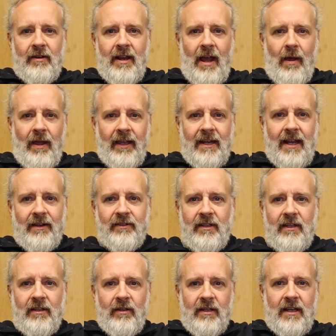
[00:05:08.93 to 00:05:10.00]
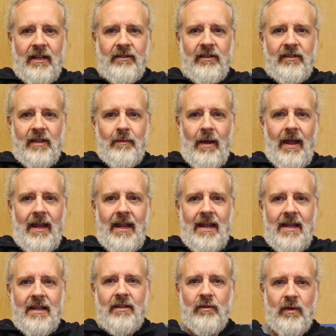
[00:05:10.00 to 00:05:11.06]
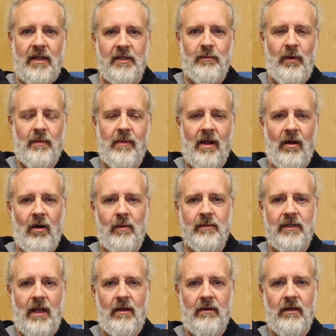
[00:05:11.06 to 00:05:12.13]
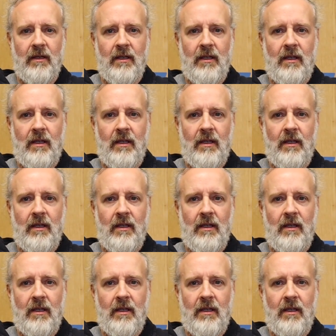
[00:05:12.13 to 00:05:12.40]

Now you can actually see my hands when I spread my arms out.